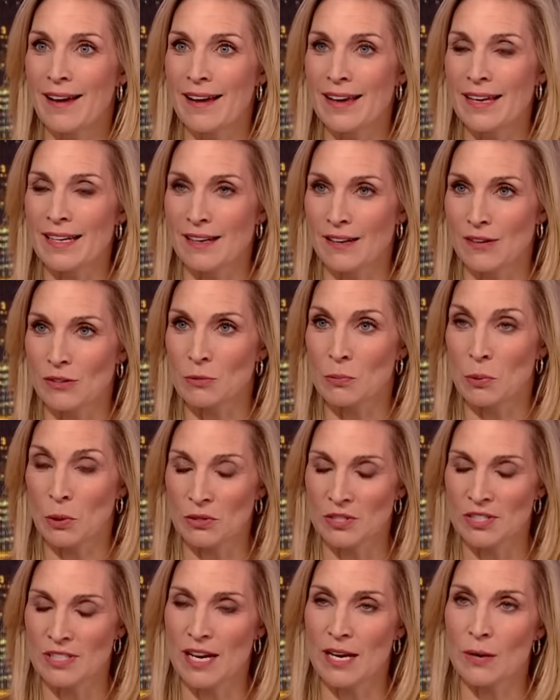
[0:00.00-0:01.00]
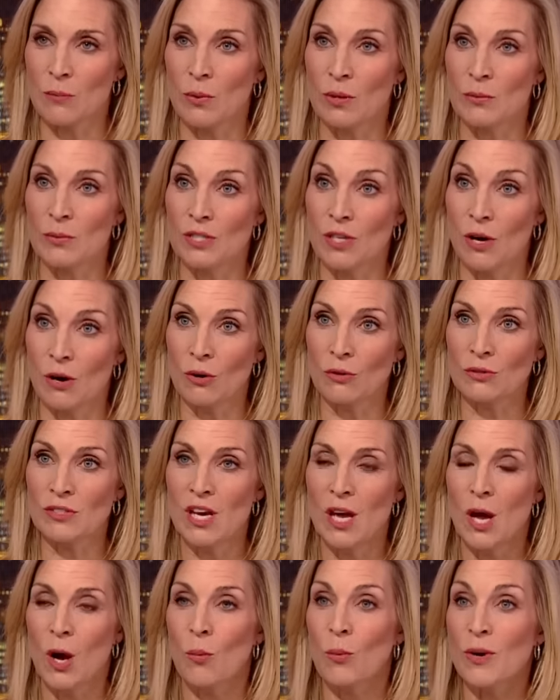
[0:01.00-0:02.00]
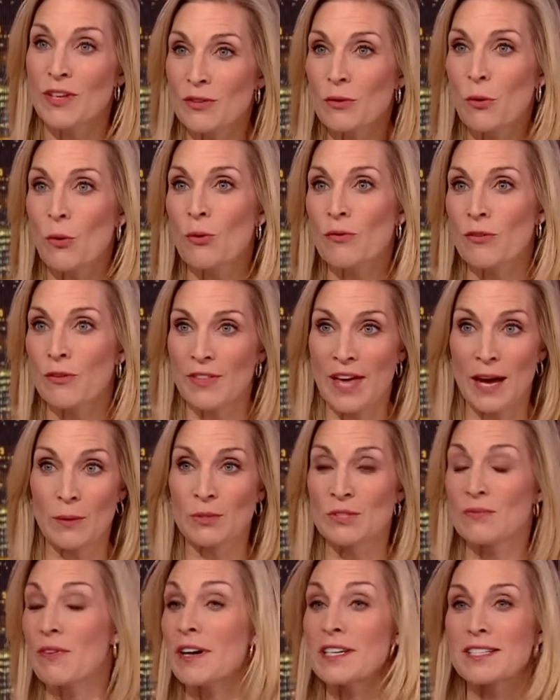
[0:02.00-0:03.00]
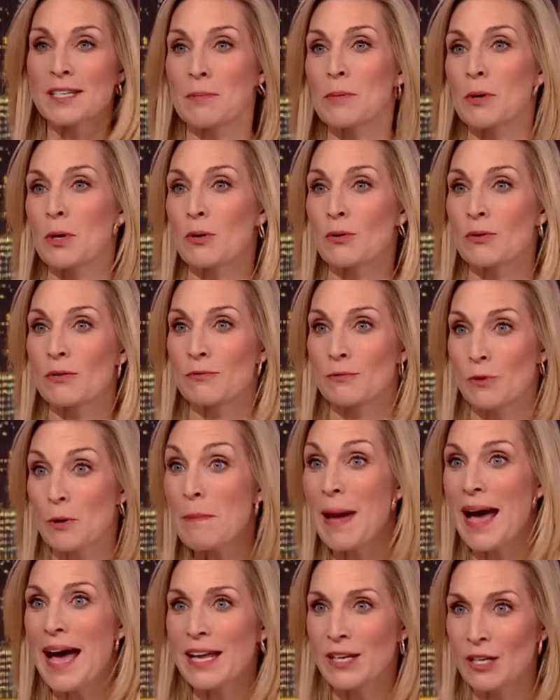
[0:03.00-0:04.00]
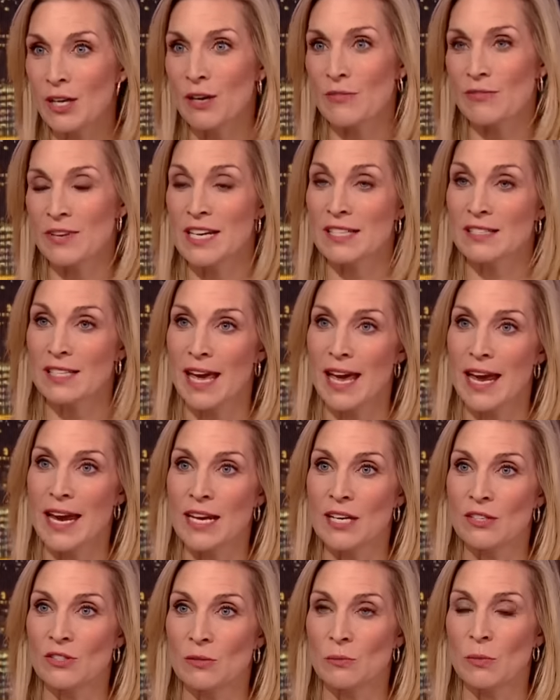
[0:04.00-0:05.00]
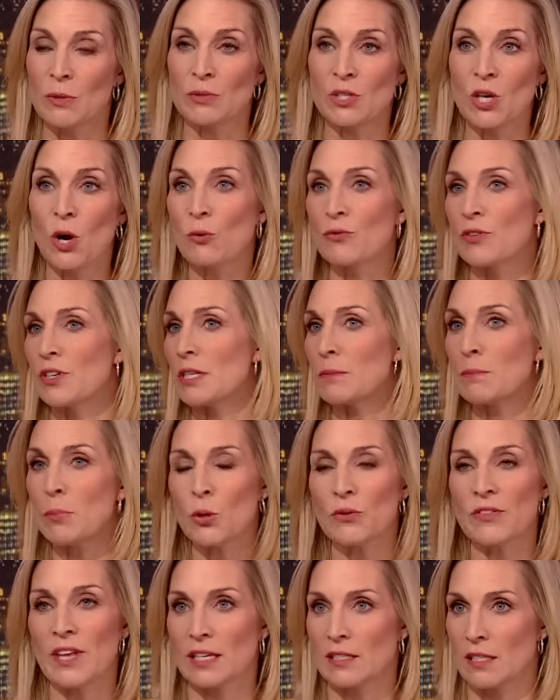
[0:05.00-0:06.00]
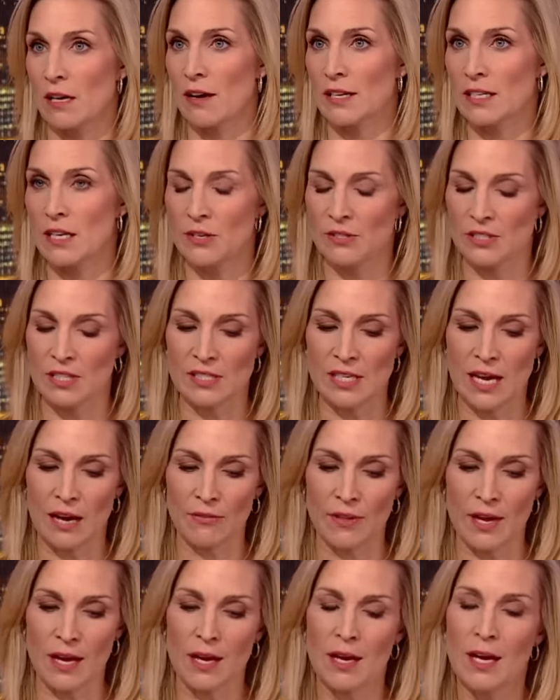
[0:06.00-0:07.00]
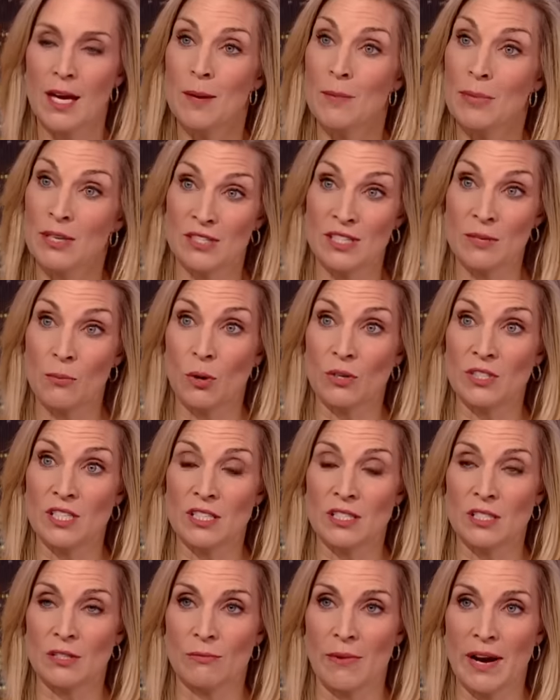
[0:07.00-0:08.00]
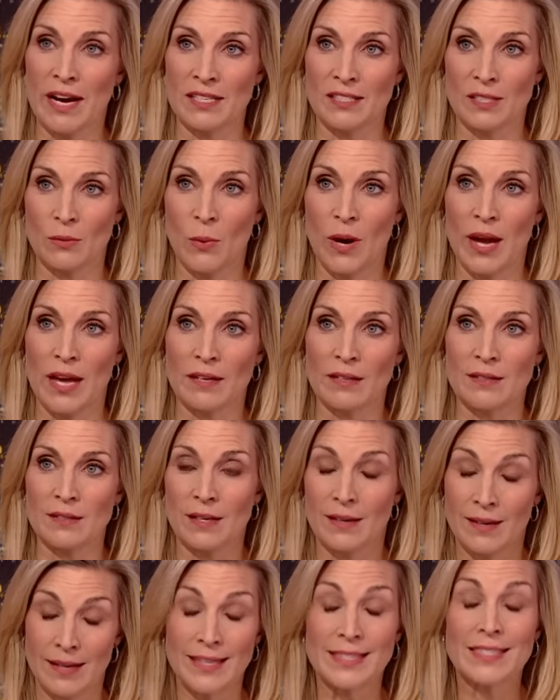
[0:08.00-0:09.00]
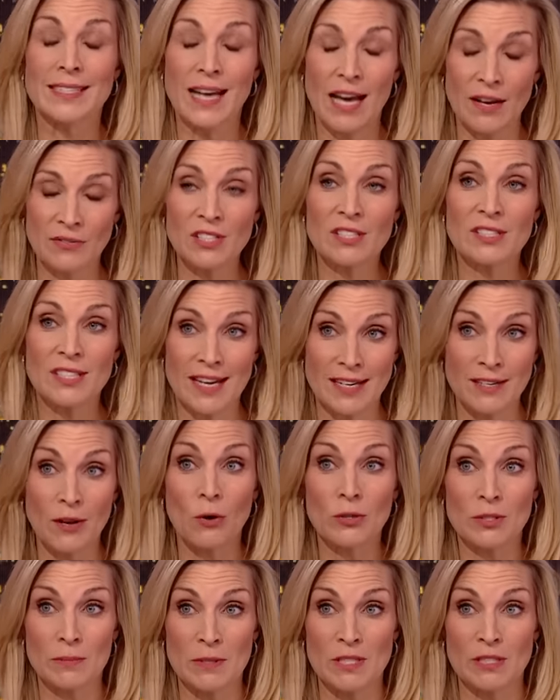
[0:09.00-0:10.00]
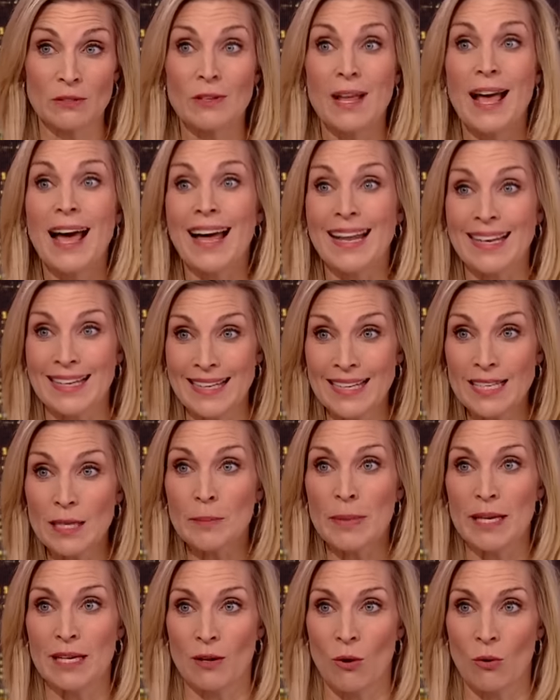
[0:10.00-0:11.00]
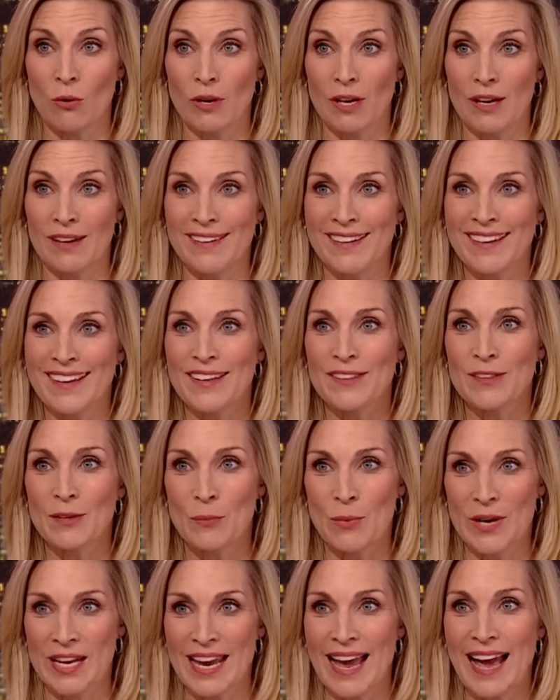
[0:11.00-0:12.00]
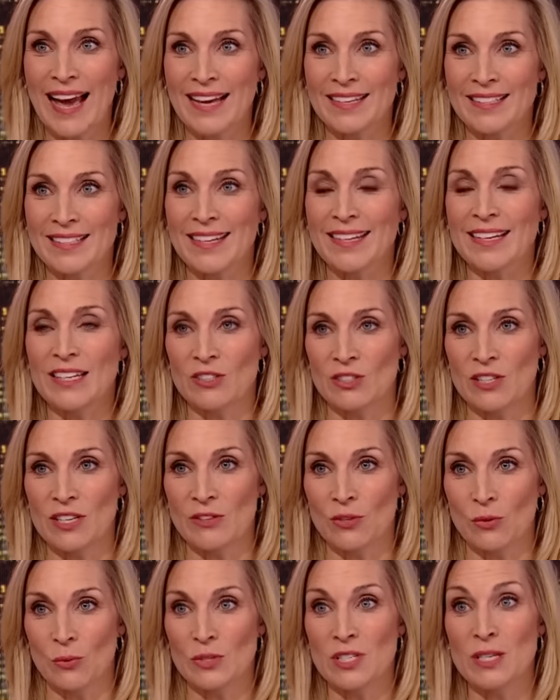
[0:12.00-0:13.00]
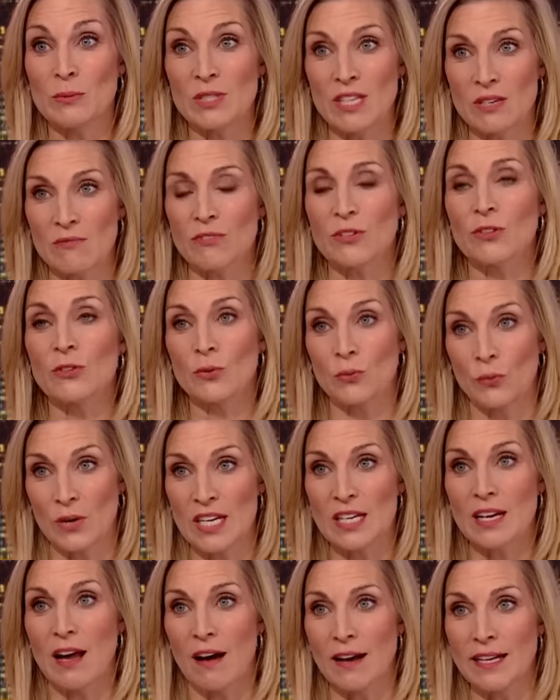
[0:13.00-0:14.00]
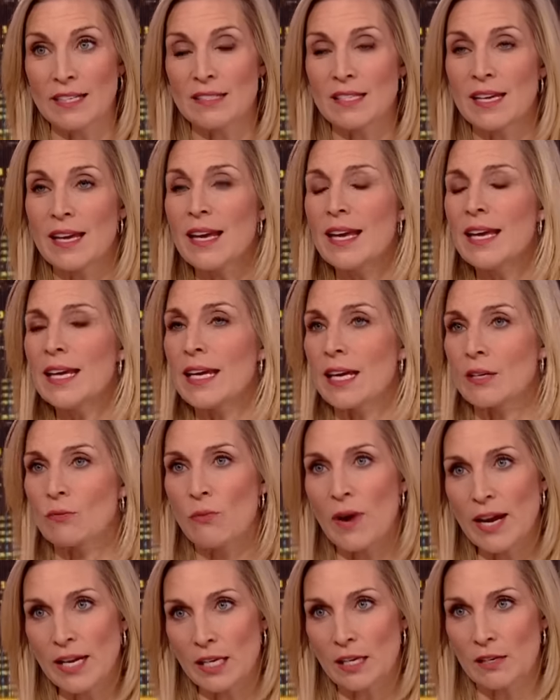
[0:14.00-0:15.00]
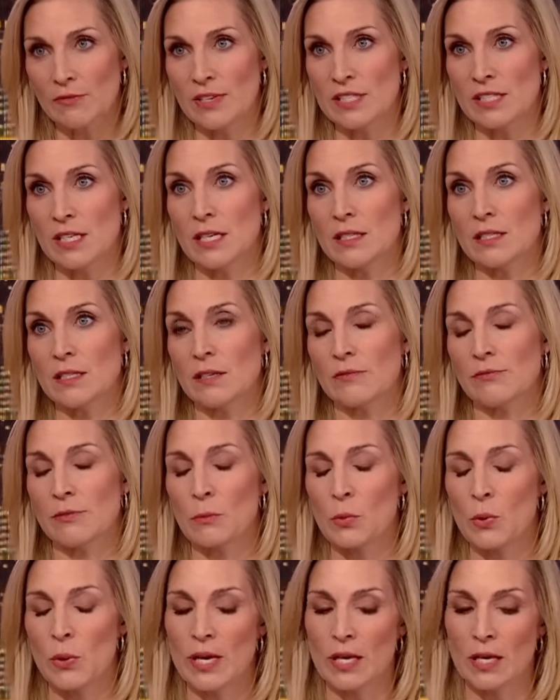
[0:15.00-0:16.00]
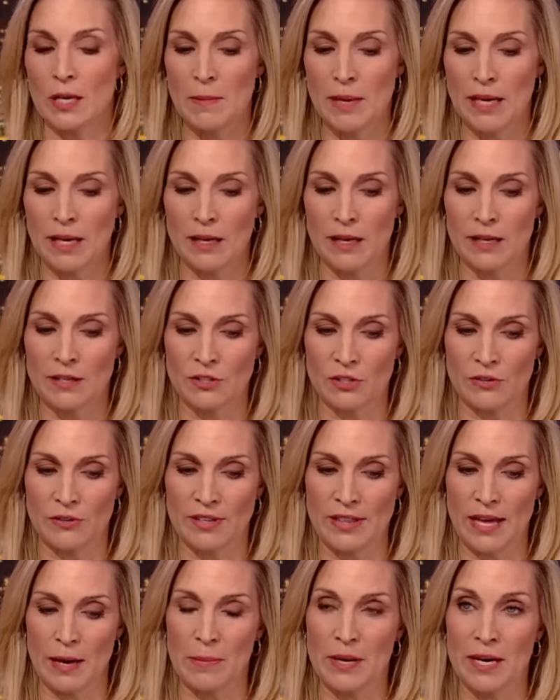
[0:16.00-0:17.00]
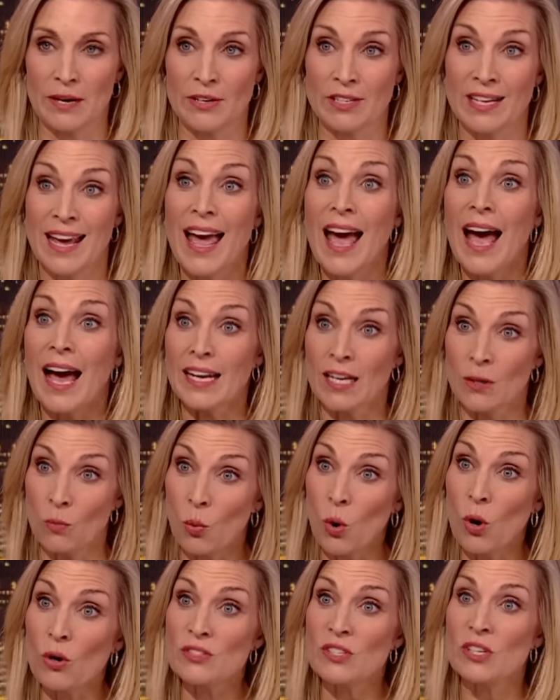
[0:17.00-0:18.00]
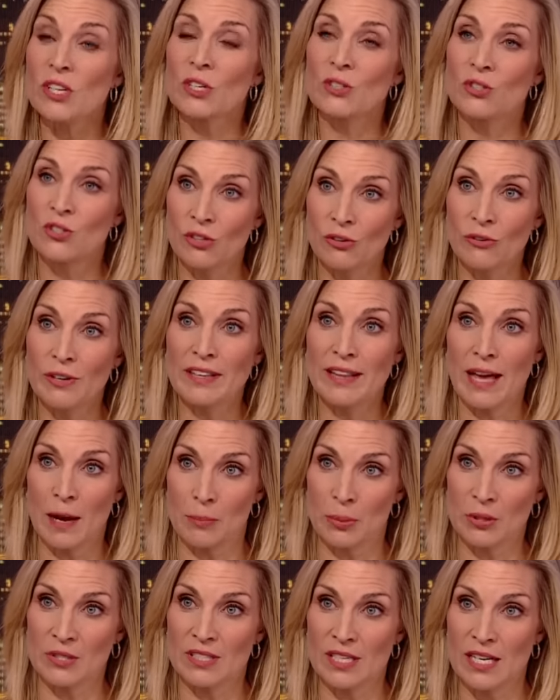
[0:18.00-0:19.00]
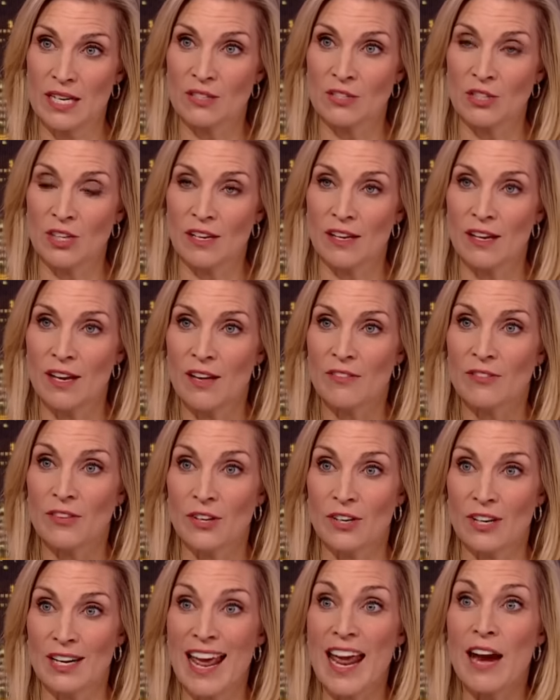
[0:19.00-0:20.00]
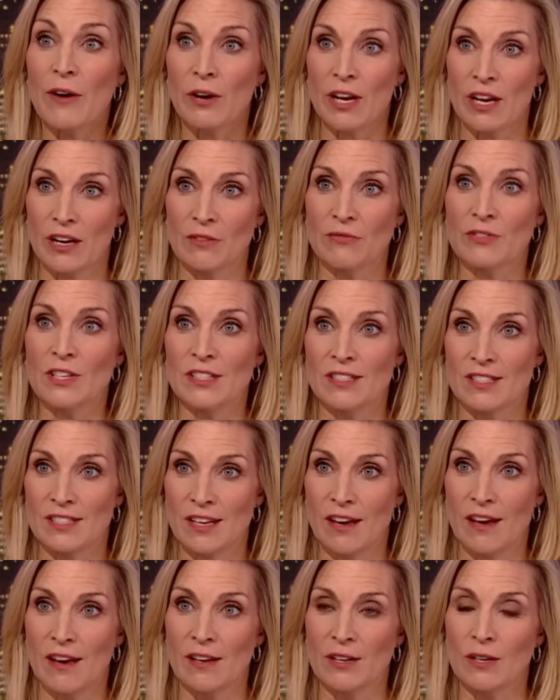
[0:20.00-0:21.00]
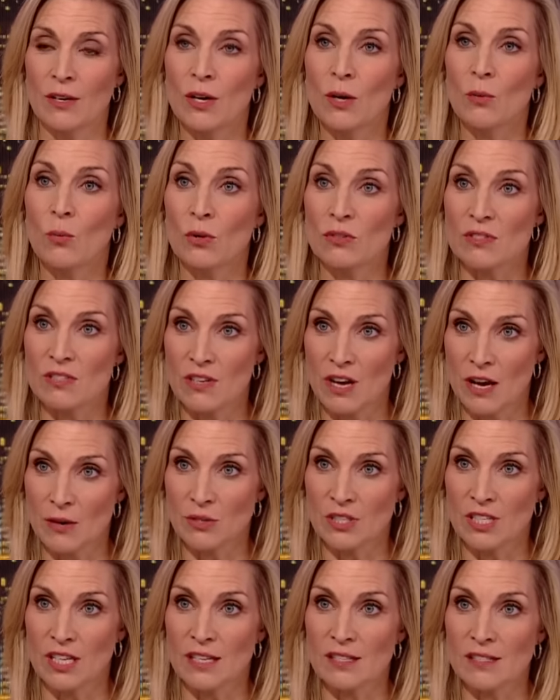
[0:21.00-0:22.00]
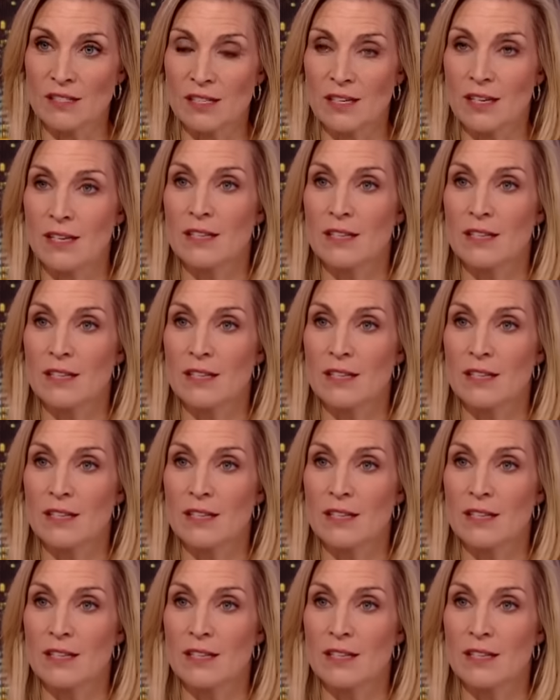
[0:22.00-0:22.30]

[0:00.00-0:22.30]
enlarged prostate, we were told. We thought that that was very typical for a man of his age, and we were told that he'd put that diagnosis out there because he wanted to raise awareness. Mm. He did have to stay in hospital a little bit longer than we had initially thought. He was in for 3 nights. He had regular visits from Queen Camilla during that period, and it was during that procedure that an area of concern was noticed.